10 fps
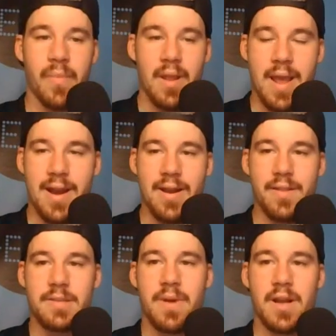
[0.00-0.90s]
And in
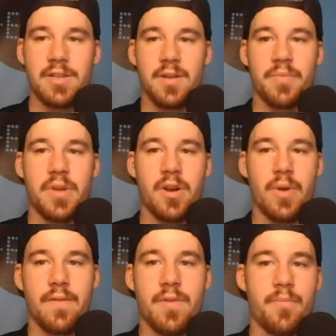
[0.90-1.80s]
this matchup here,
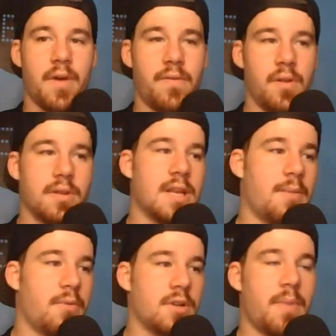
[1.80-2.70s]
we have the Buffalo
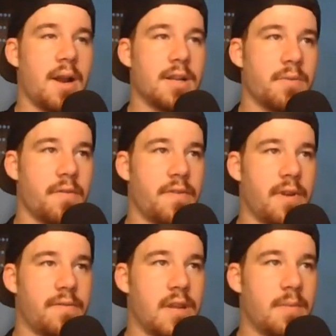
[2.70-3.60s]
Sabres
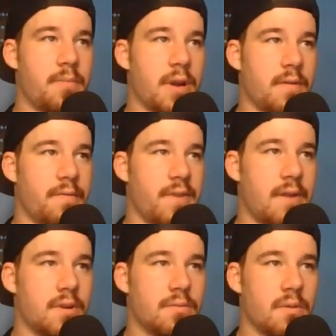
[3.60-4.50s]
-115 pick'em
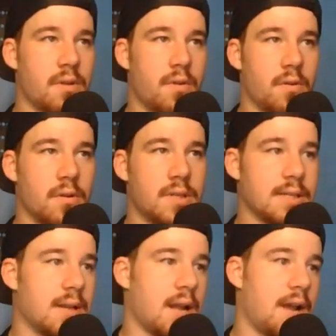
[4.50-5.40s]
favorites with a total of
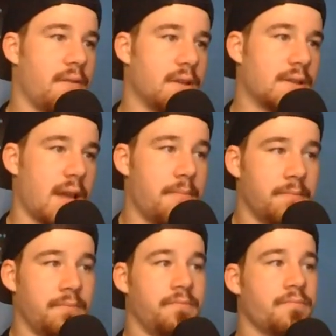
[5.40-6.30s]
6.5 in this game.
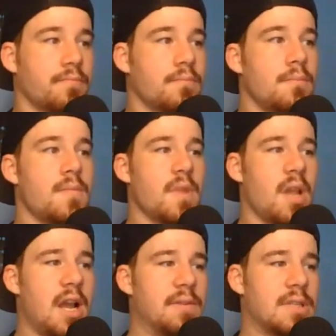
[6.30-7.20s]

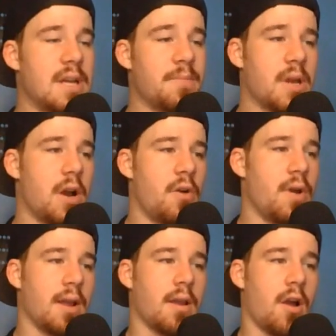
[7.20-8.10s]
I have Demko
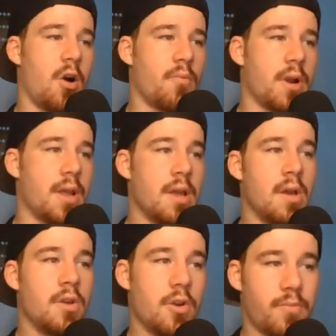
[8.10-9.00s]
and Comrie,
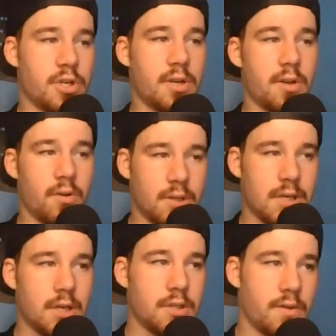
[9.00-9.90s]
your projected
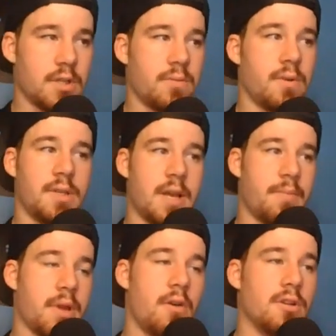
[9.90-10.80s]
goaltenders for this one.
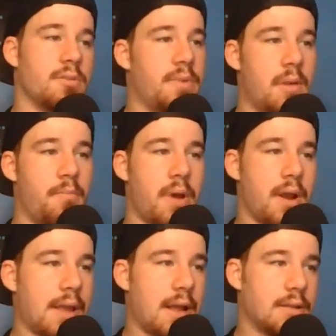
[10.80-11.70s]
Demko has been a bet
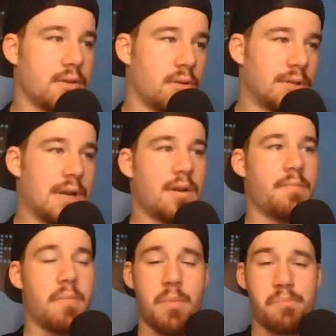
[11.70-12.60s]
against goaltender
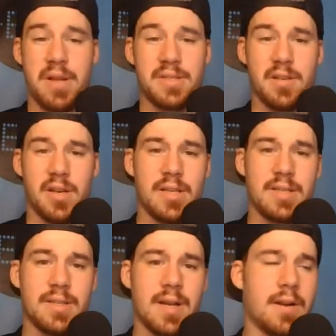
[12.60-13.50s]
basically
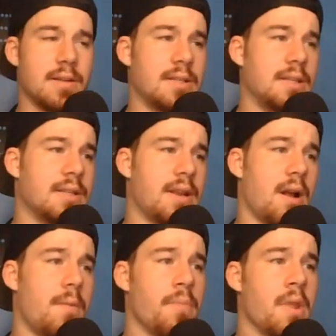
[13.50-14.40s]
this entire season
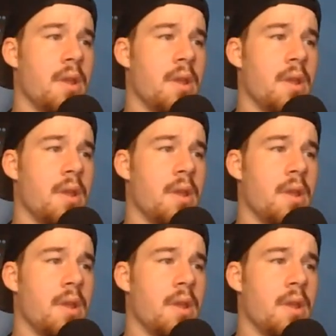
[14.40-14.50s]
now.